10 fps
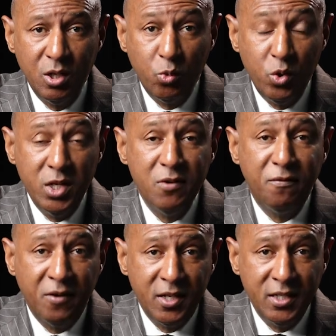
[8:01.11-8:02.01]
We need
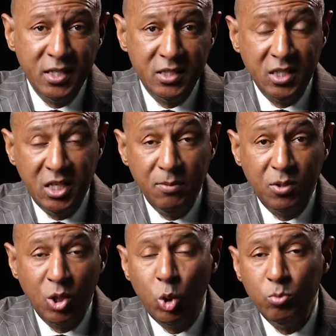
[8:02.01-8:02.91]
funding to keep
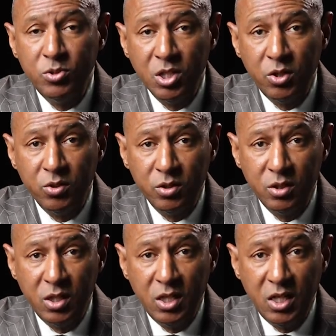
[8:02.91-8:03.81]
the Hope Center
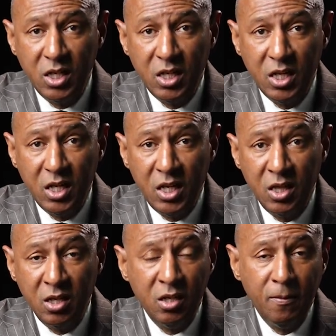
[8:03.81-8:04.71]

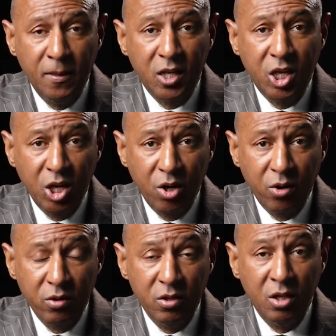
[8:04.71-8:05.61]
in the
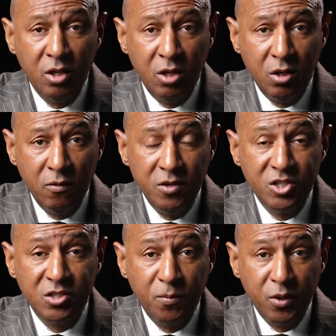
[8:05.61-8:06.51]
care, the love, the
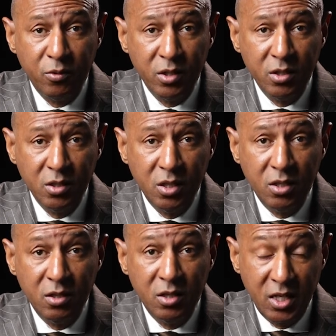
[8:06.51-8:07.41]
spirit
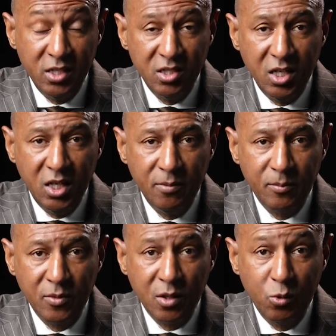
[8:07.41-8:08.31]
that is in.
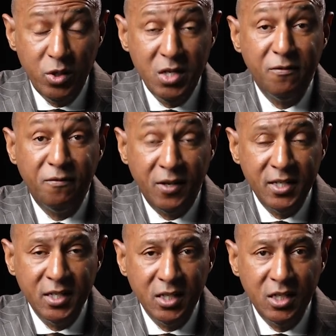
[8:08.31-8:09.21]
We need
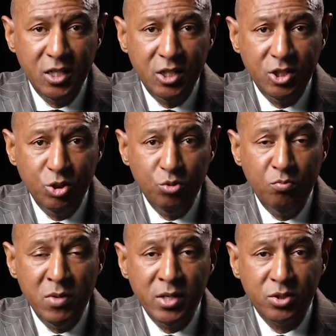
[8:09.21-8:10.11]
funding to
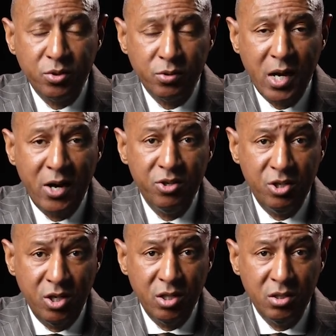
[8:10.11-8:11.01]
mentor our
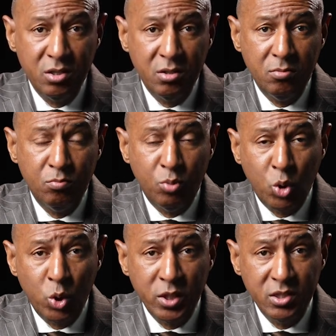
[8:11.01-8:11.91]
young
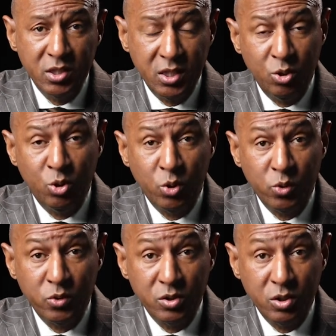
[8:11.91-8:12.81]
boys and
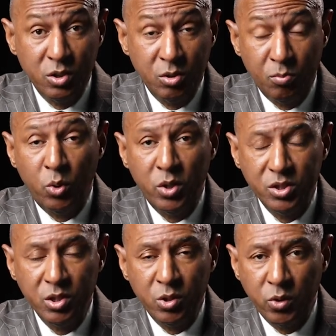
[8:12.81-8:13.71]
girls, the Boys
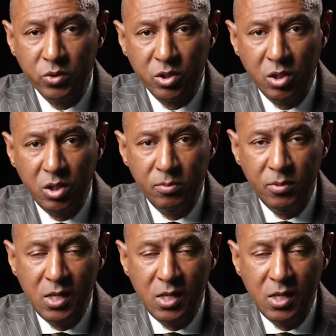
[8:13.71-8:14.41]
and Girls Club.